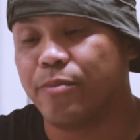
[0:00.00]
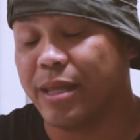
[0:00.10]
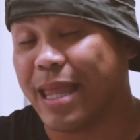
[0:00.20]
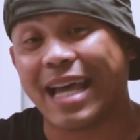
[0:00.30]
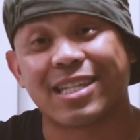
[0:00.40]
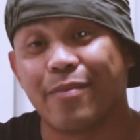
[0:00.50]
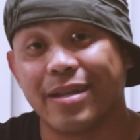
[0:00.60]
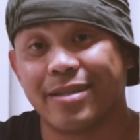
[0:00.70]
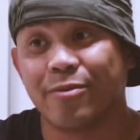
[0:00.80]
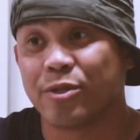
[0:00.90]
The last time I
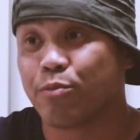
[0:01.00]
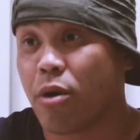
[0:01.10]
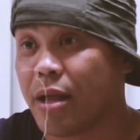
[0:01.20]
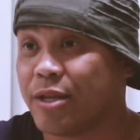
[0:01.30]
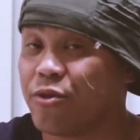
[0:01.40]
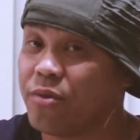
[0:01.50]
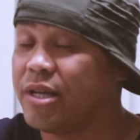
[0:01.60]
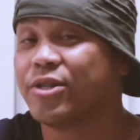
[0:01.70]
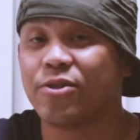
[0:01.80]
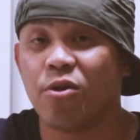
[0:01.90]
did was probably 3
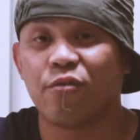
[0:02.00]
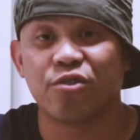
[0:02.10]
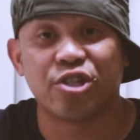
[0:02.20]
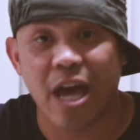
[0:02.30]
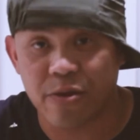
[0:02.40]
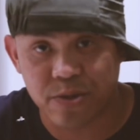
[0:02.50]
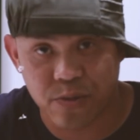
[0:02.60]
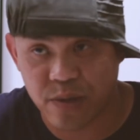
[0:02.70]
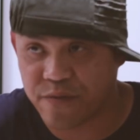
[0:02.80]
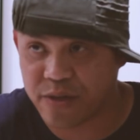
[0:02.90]
years ago for Shadows
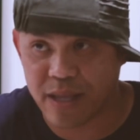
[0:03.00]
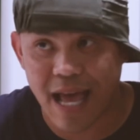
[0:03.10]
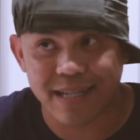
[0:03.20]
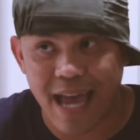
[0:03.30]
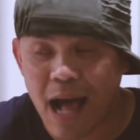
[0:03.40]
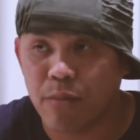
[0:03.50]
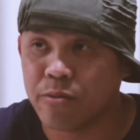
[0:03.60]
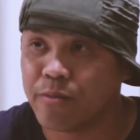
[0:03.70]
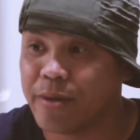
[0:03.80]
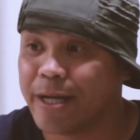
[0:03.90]
3 for the last
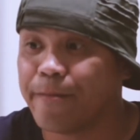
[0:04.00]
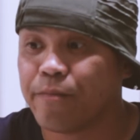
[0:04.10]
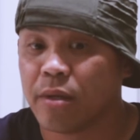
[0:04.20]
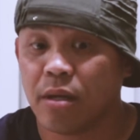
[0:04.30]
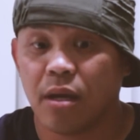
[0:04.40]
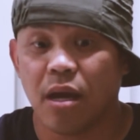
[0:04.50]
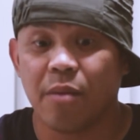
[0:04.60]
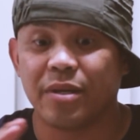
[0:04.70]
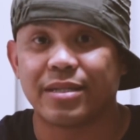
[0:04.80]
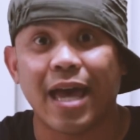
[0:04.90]
album, but
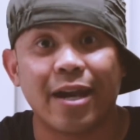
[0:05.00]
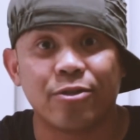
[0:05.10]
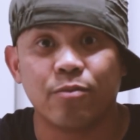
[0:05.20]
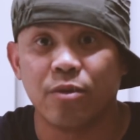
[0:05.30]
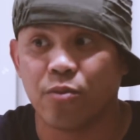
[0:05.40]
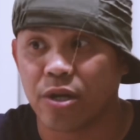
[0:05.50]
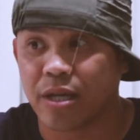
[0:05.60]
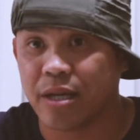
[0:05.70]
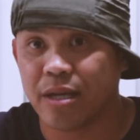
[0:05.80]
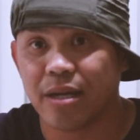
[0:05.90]
I'm excited to be
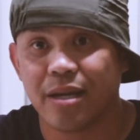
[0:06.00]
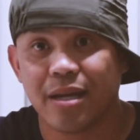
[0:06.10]
working